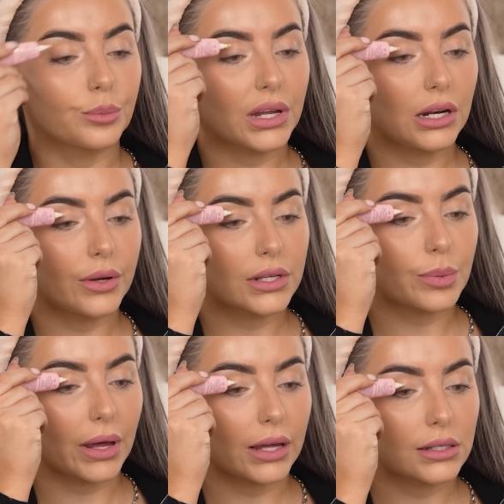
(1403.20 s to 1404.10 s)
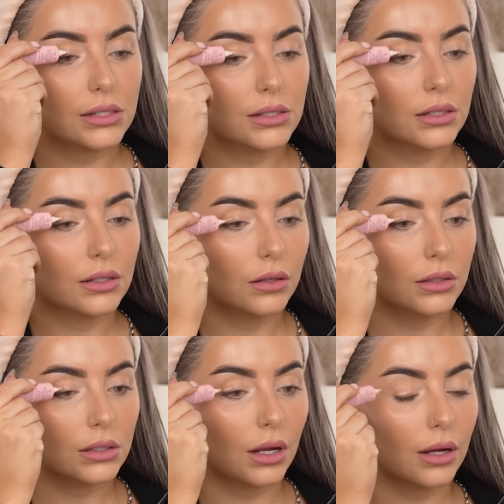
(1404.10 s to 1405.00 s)
P. Louise base,
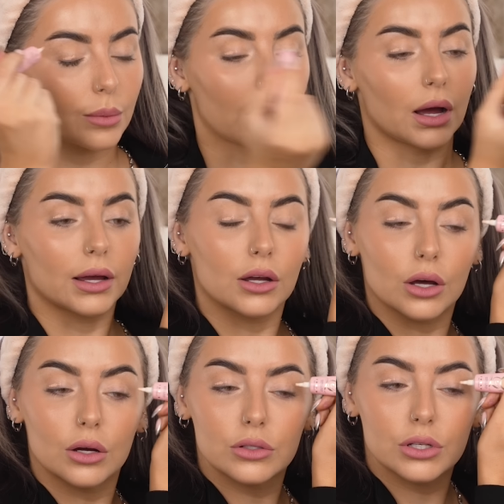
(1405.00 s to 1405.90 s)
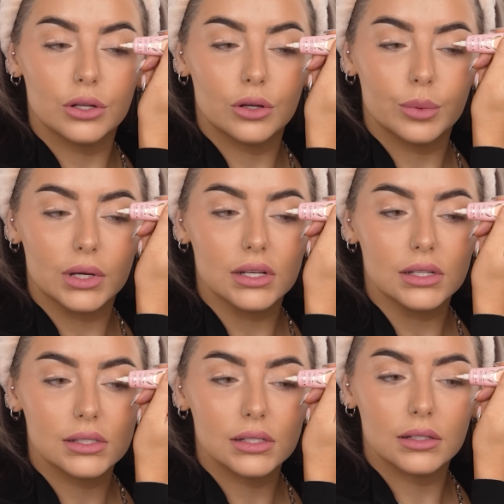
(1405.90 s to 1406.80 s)
it's like my go-to
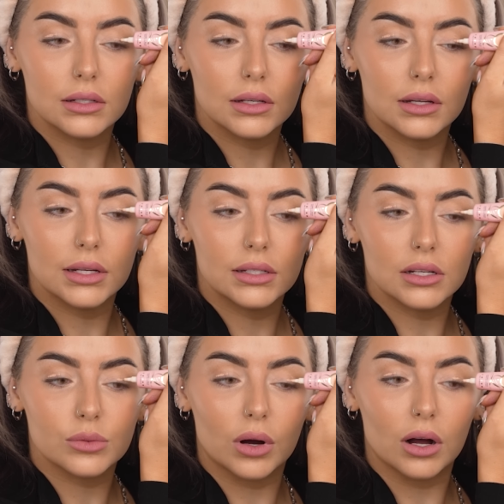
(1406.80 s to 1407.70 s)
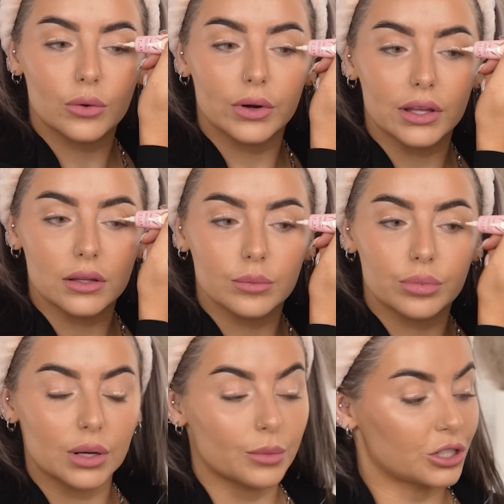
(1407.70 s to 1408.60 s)
because it does work with
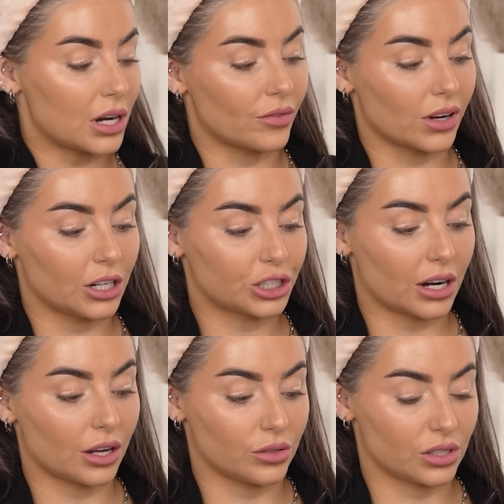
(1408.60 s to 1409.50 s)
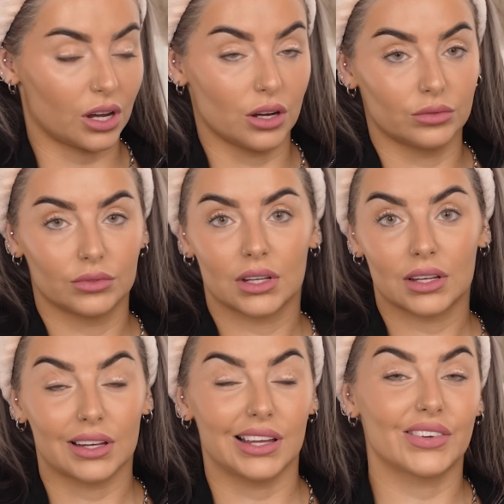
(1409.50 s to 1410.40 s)
pretty much every eyeshadow. So
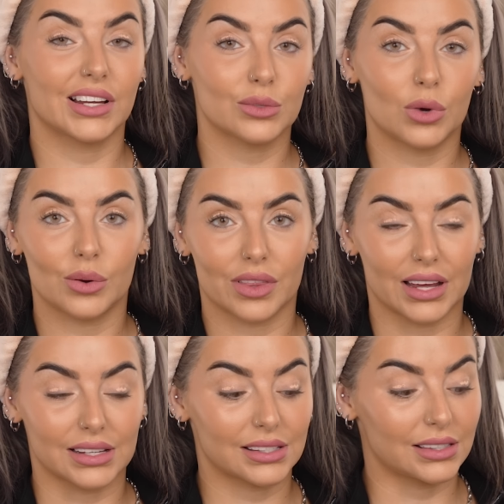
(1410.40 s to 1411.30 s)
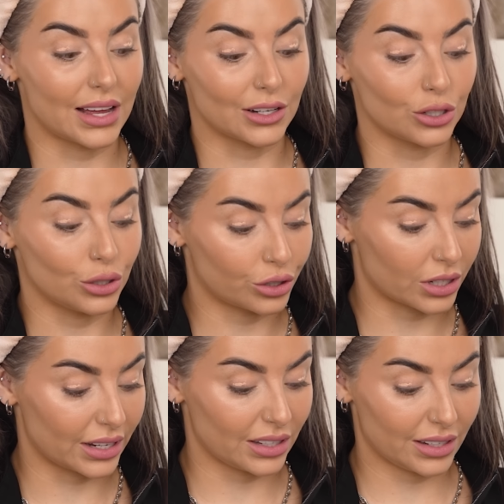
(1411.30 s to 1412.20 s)
if it doesn't work with this, then
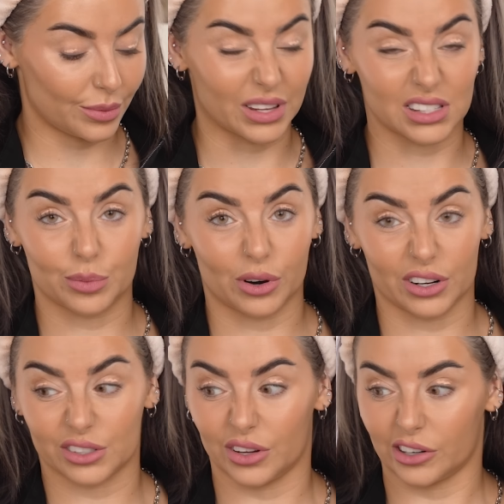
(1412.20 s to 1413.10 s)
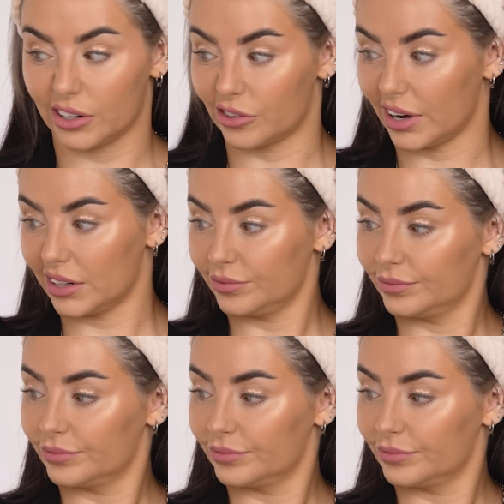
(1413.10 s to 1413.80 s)
usually it means the product's not great.